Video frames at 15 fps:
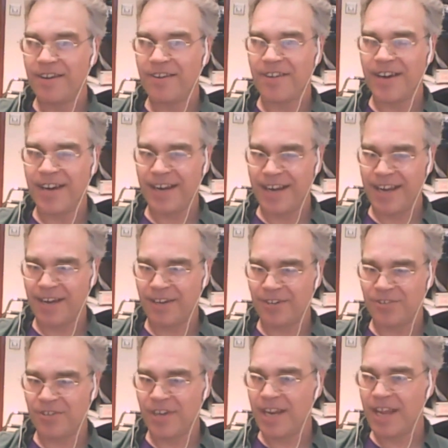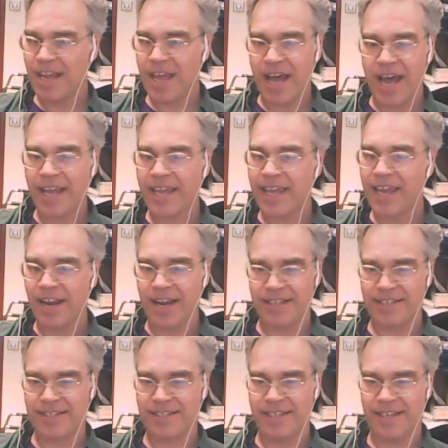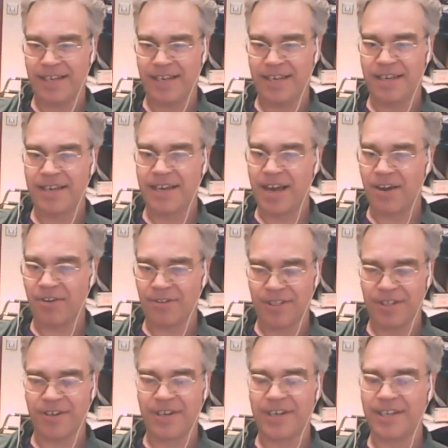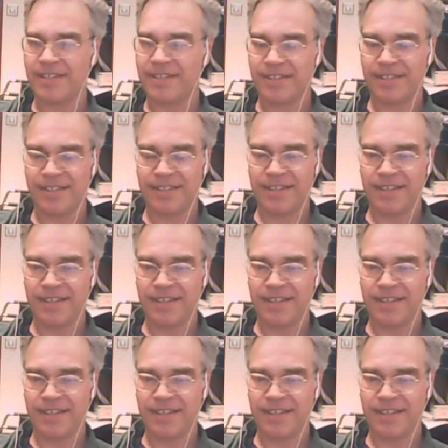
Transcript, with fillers: right? And I'll I cannot see how clear it is,